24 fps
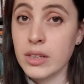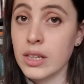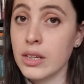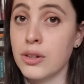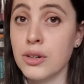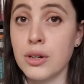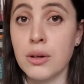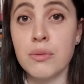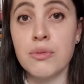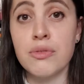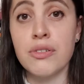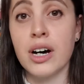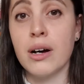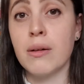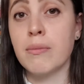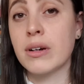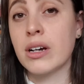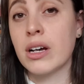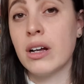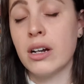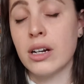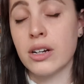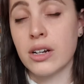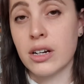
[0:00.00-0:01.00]

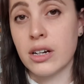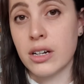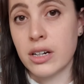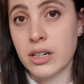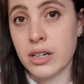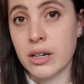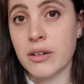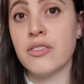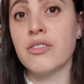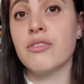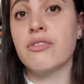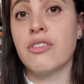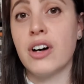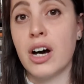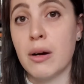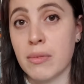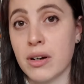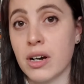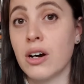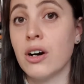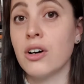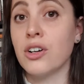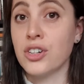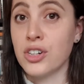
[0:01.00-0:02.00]

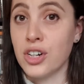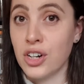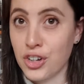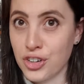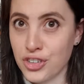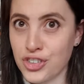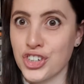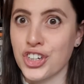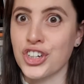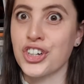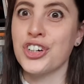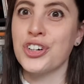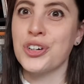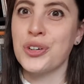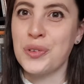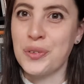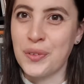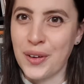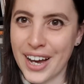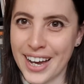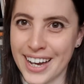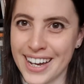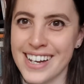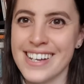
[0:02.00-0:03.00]
non-pharmacological
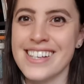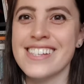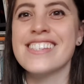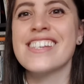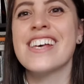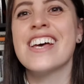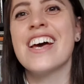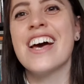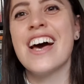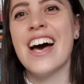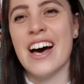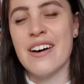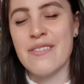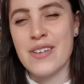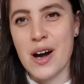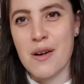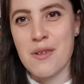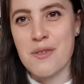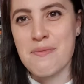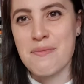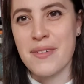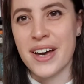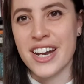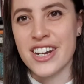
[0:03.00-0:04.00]
ways of
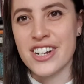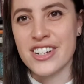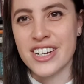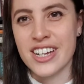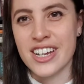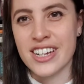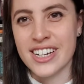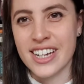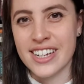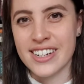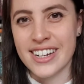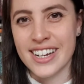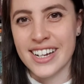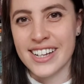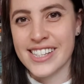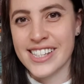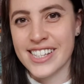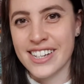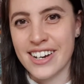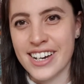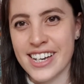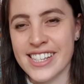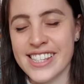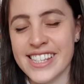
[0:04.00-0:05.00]
helping manage their dental
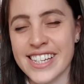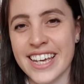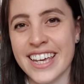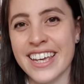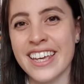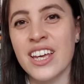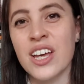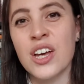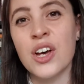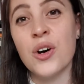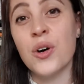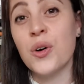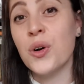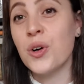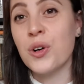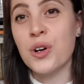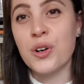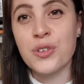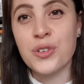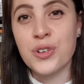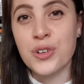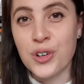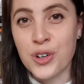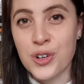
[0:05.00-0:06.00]
anxiety, or
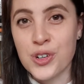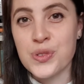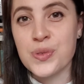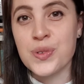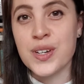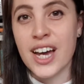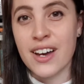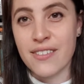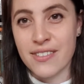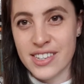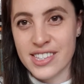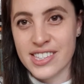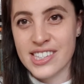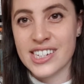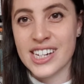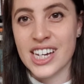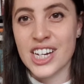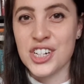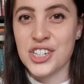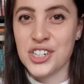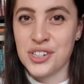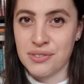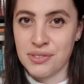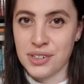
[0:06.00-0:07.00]
of course we have the
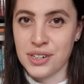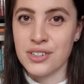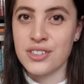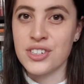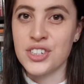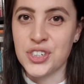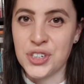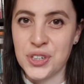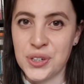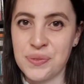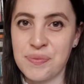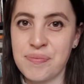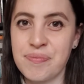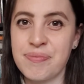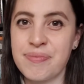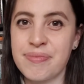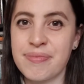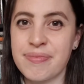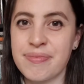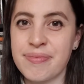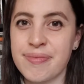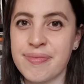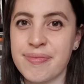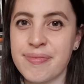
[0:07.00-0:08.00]
sedation route too.
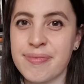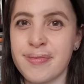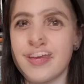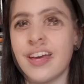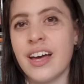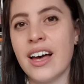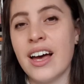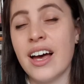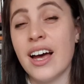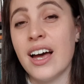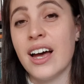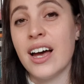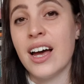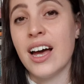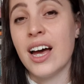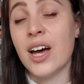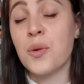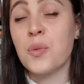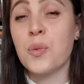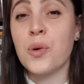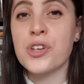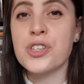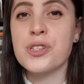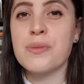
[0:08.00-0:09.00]

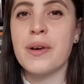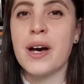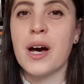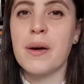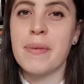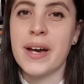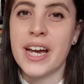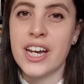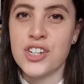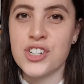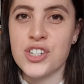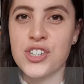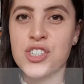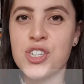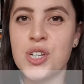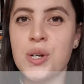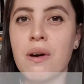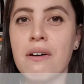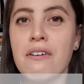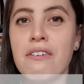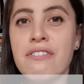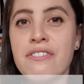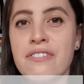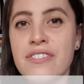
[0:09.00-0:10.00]
And what about patients who
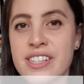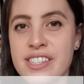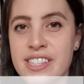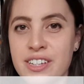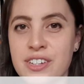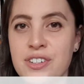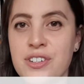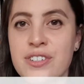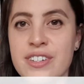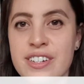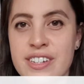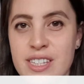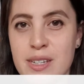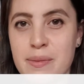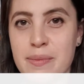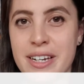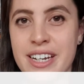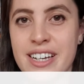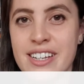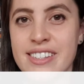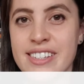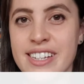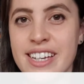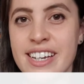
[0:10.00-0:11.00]
have physical
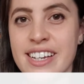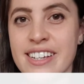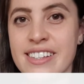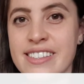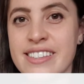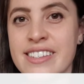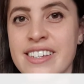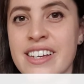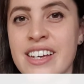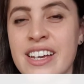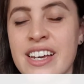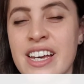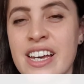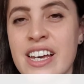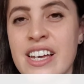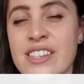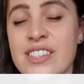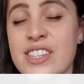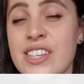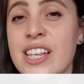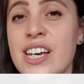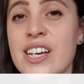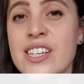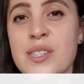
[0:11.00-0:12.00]
disabilities?
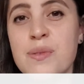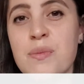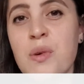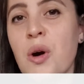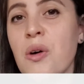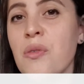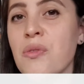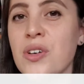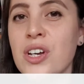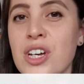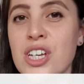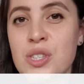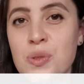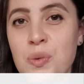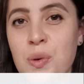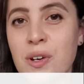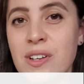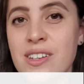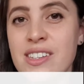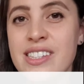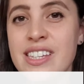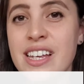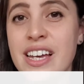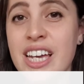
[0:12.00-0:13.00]
So there's some obvious
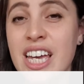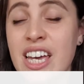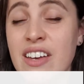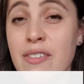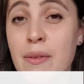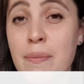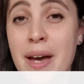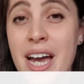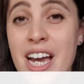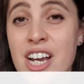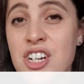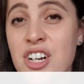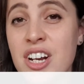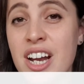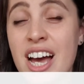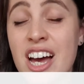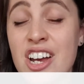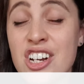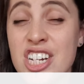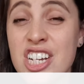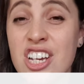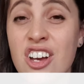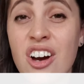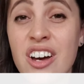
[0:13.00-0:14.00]
ones, like if a patient
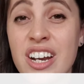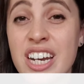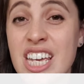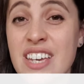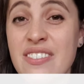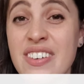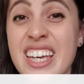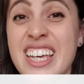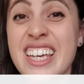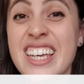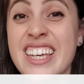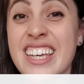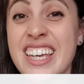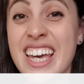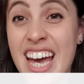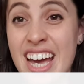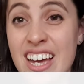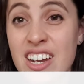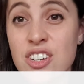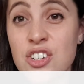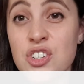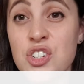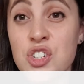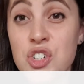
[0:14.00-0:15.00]
actually can't even
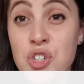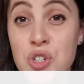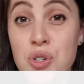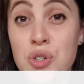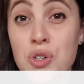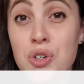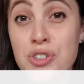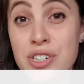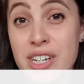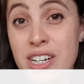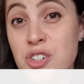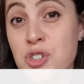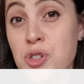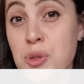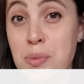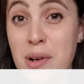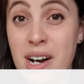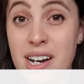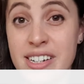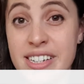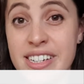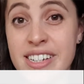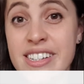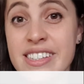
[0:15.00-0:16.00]
get to your dental
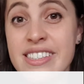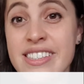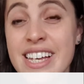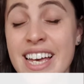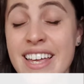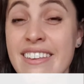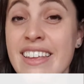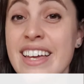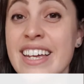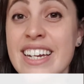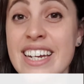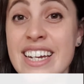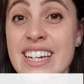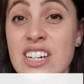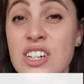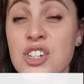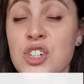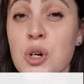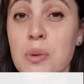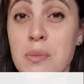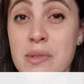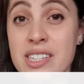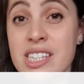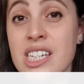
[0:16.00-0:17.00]
practice and they need a
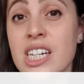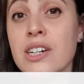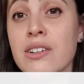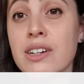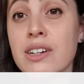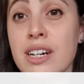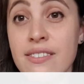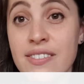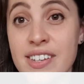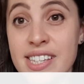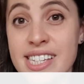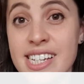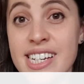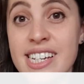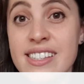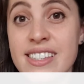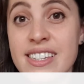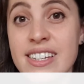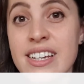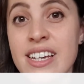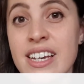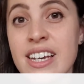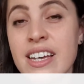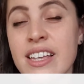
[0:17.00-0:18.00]
domiciliary visit,
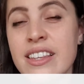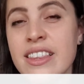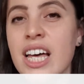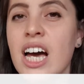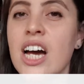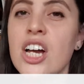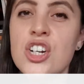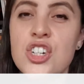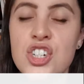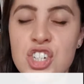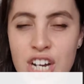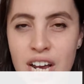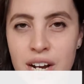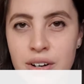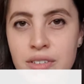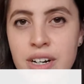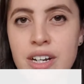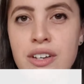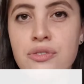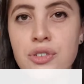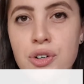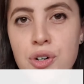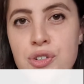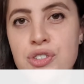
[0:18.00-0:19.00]
that
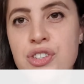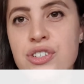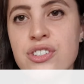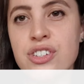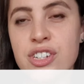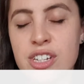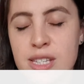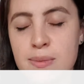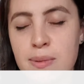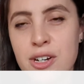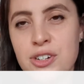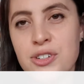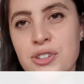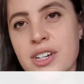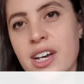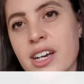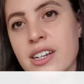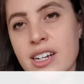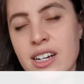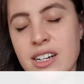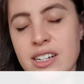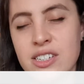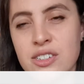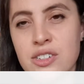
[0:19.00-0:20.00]
generally falls into special care
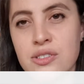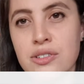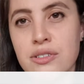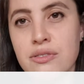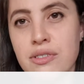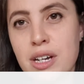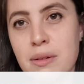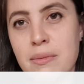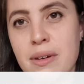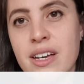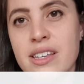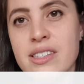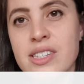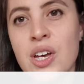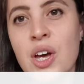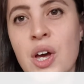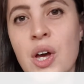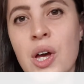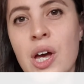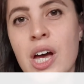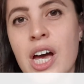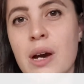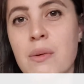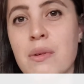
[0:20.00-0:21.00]
dentistry remit
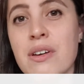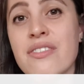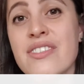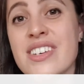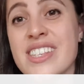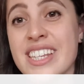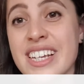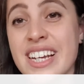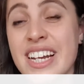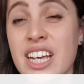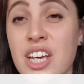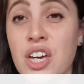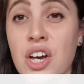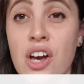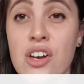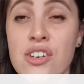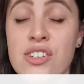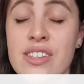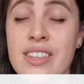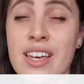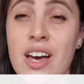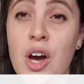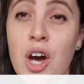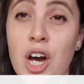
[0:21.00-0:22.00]
and we physically go
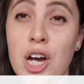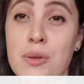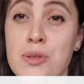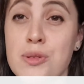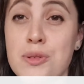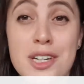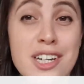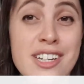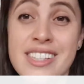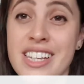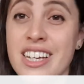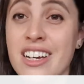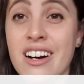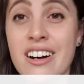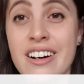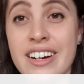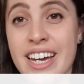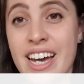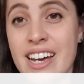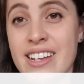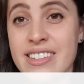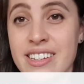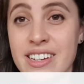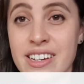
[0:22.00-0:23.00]
to their homes because they can't
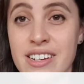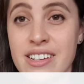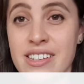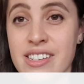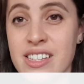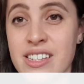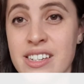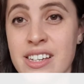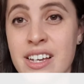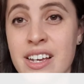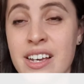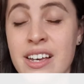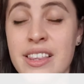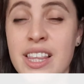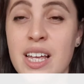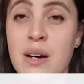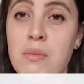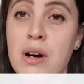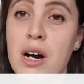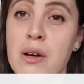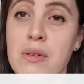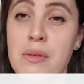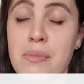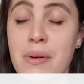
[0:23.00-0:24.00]
get to us. That
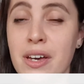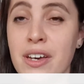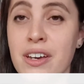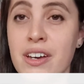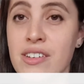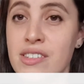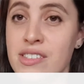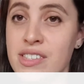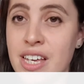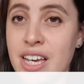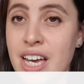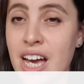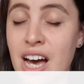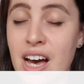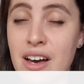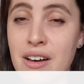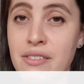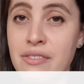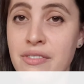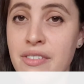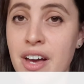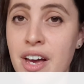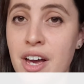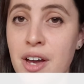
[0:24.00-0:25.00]
might be because they
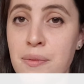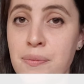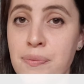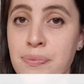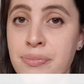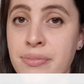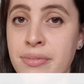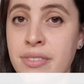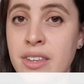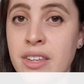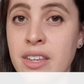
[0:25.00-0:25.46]
have um,